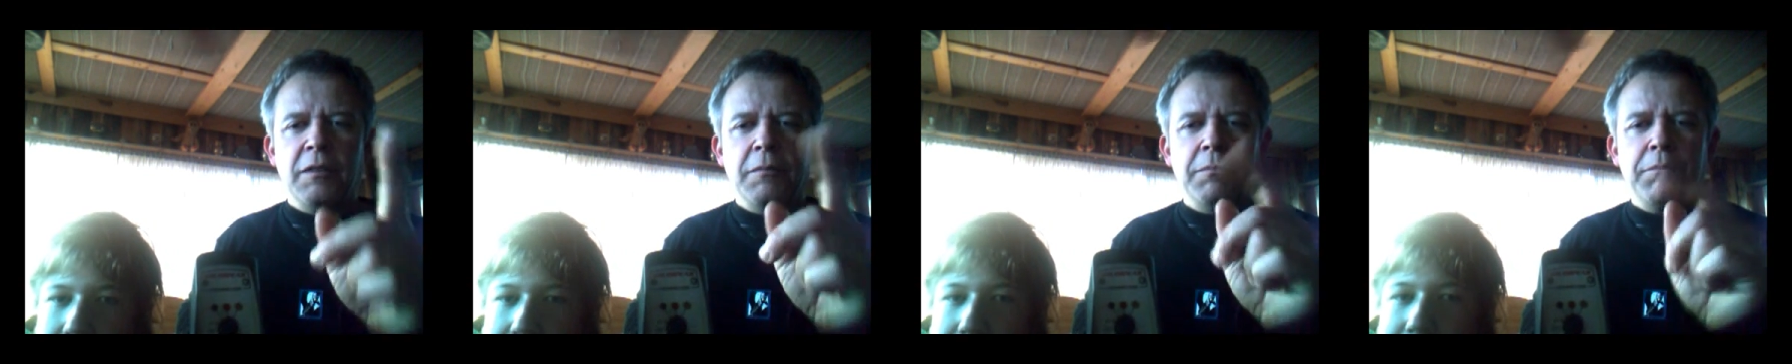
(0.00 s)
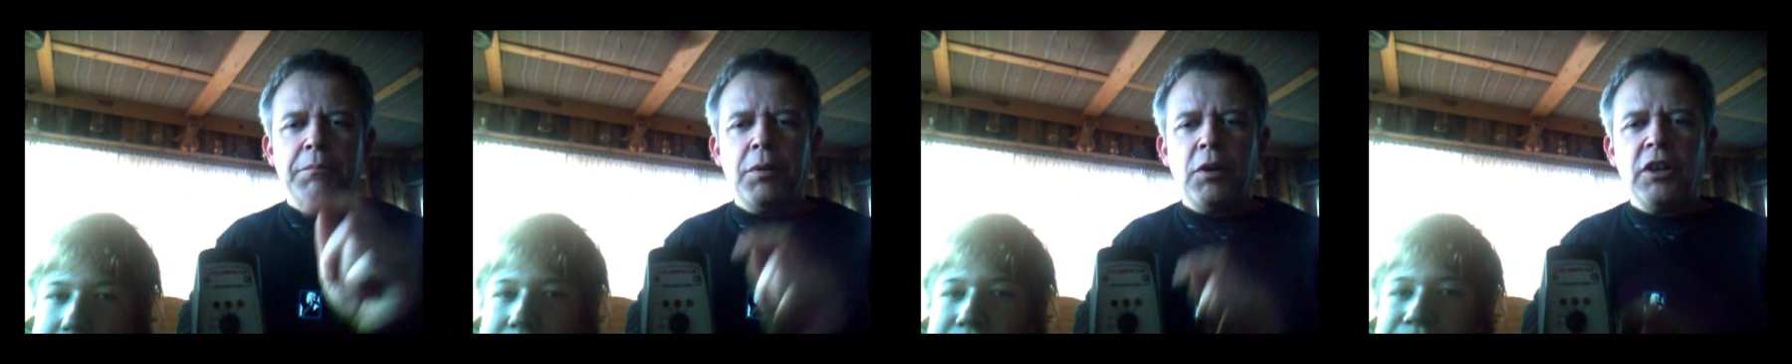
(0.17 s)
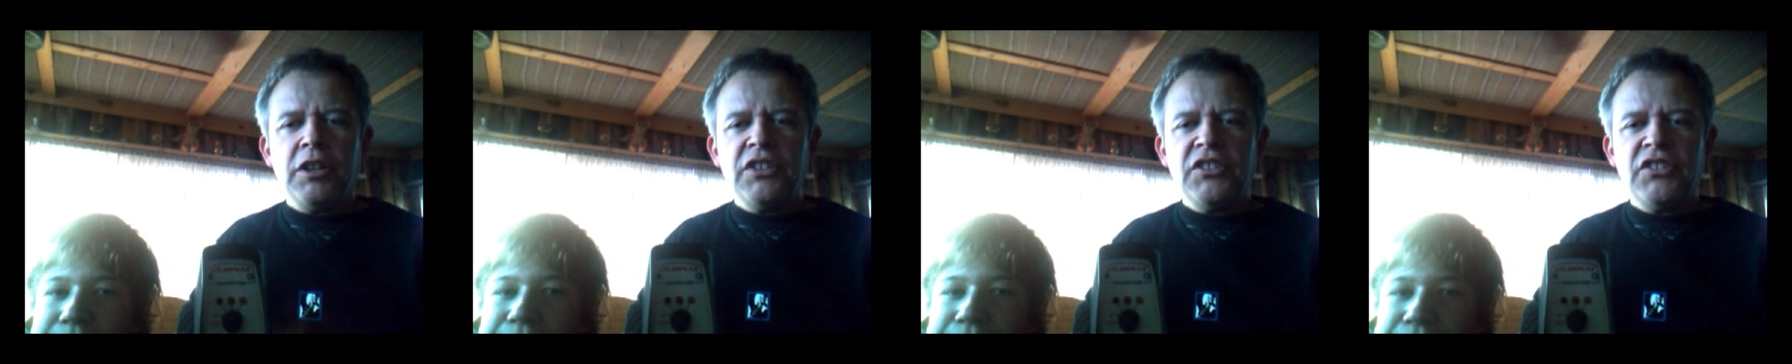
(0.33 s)

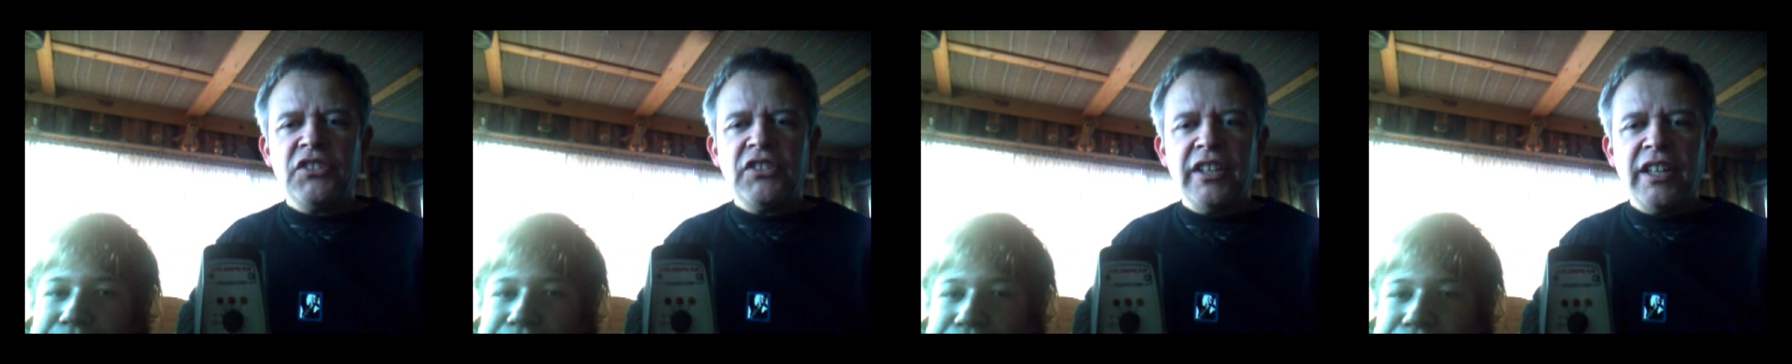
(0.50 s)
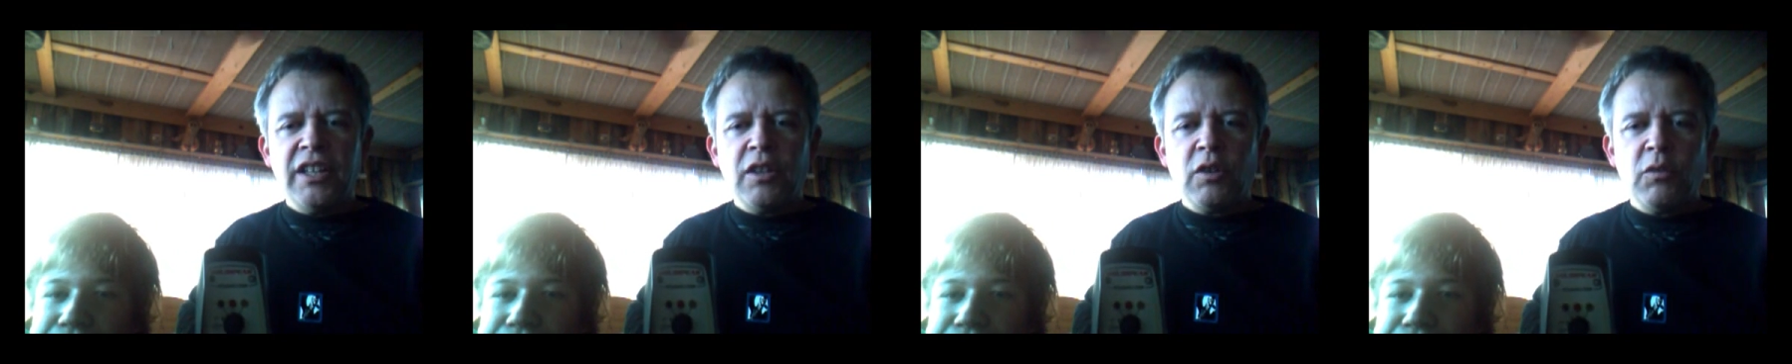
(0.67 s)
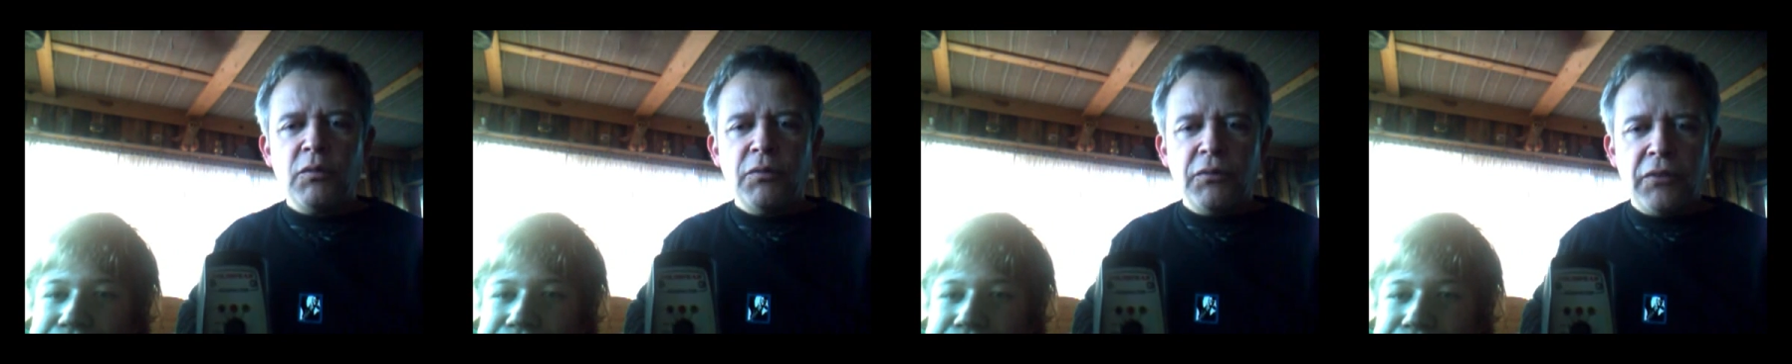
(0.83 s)

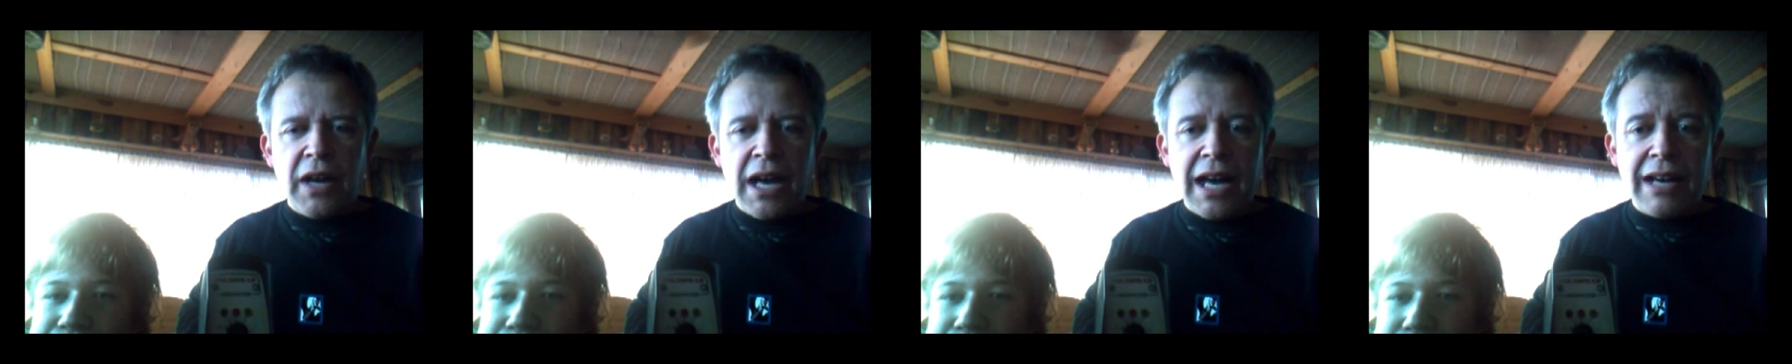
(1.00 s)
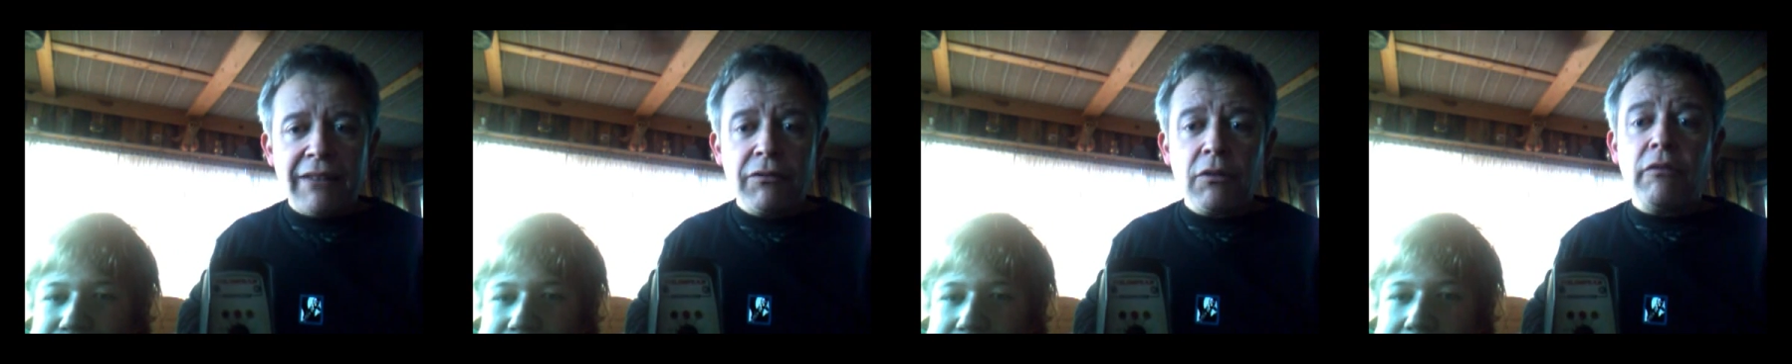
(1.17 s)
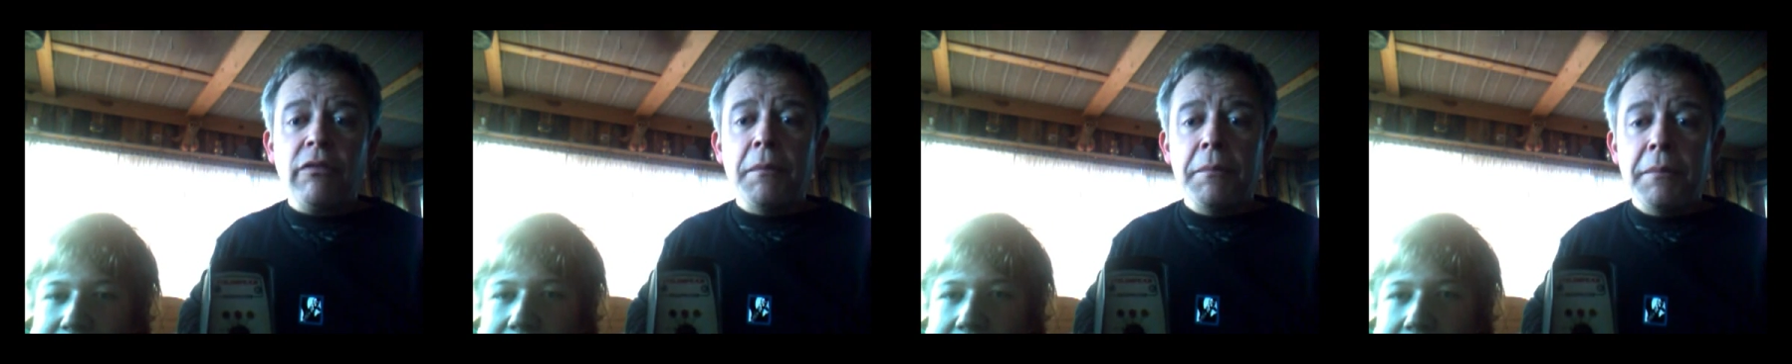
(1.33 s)

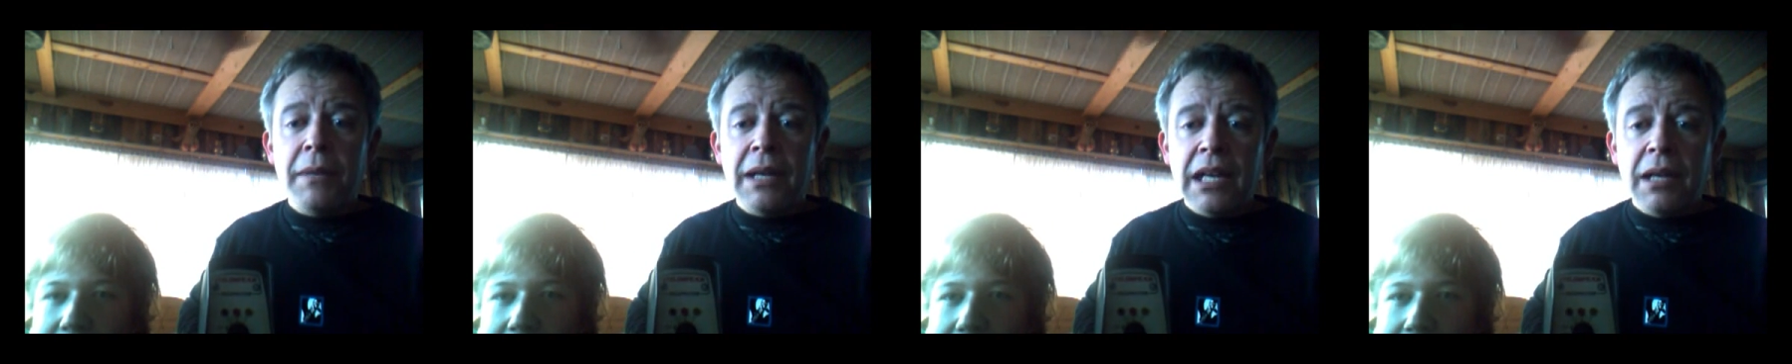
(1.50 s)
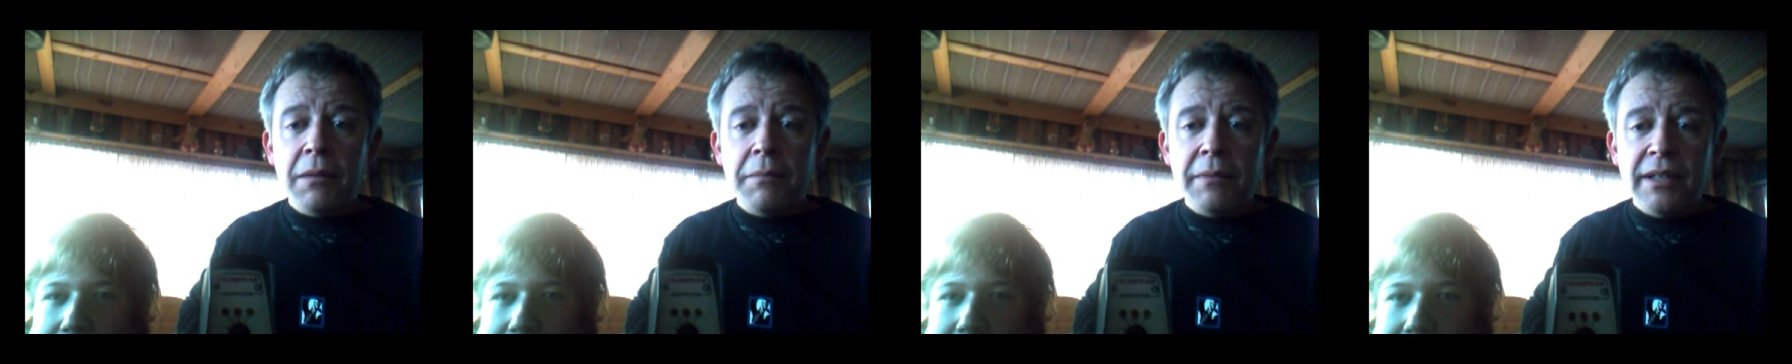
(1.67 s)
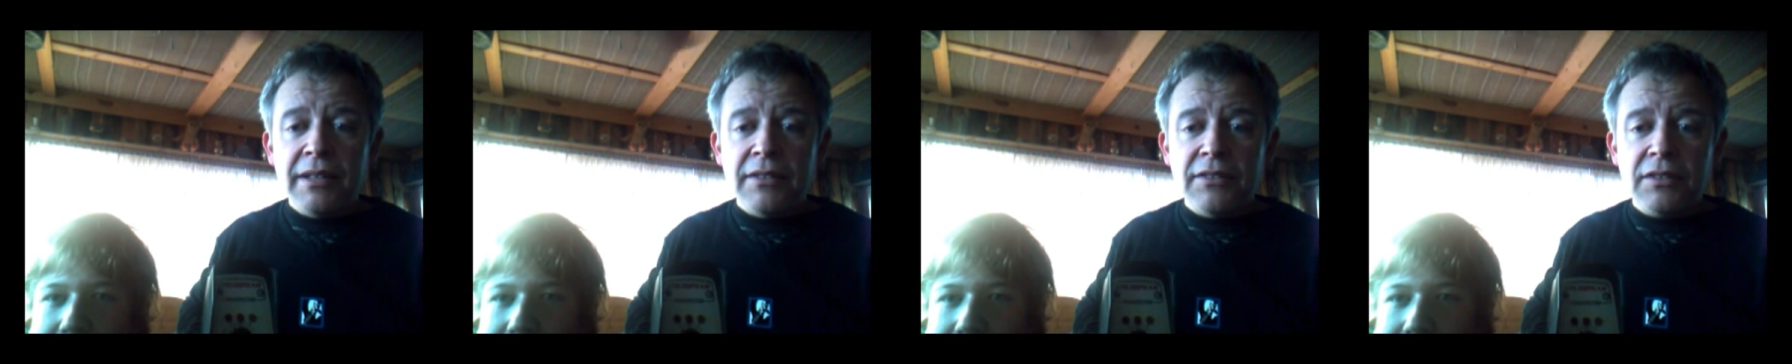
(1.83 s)
0.05 of a
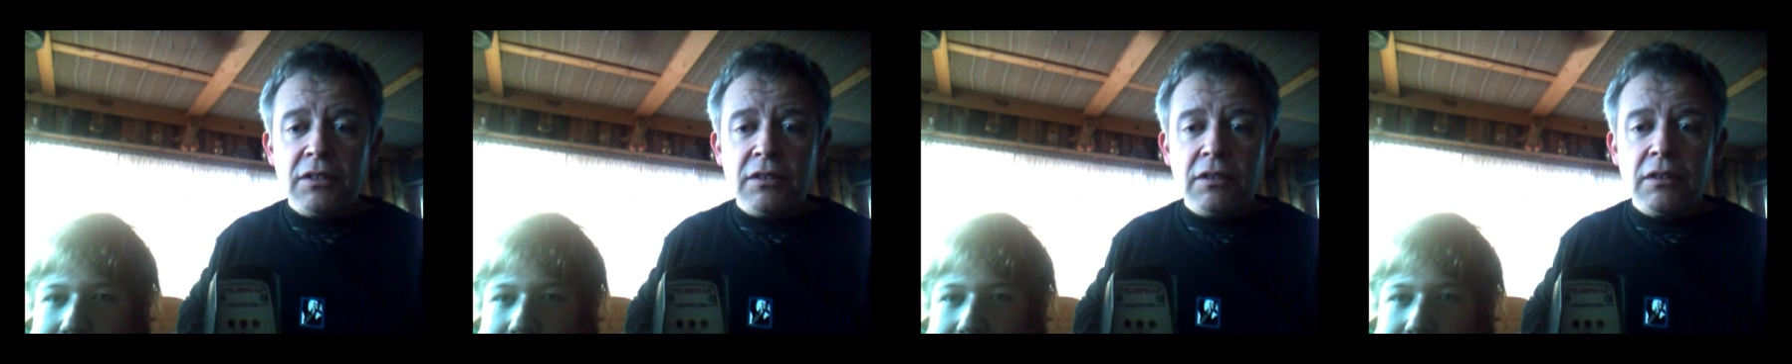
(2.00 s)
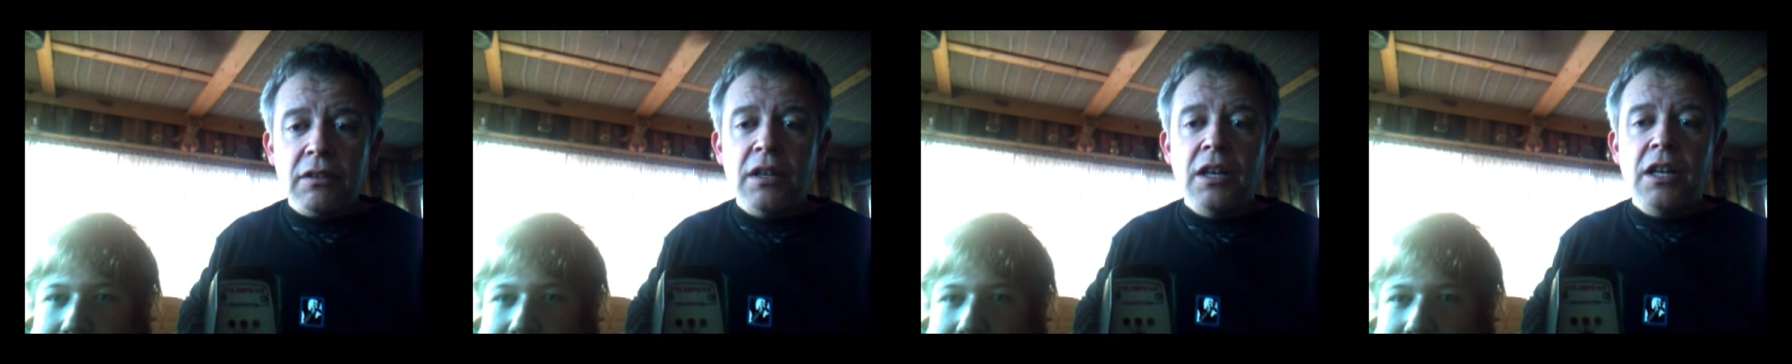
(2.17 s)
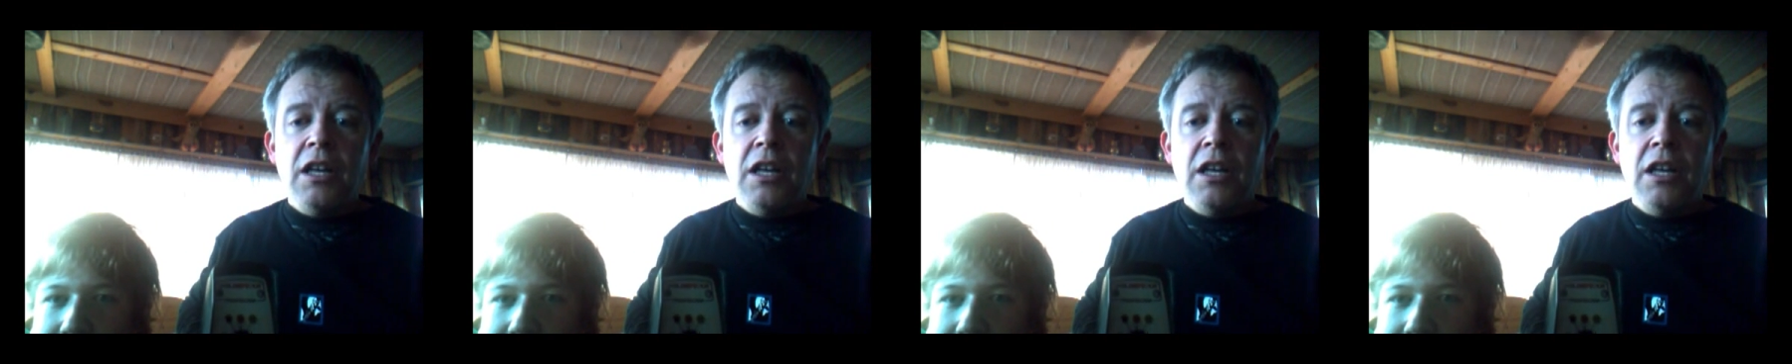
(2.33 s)
millimeter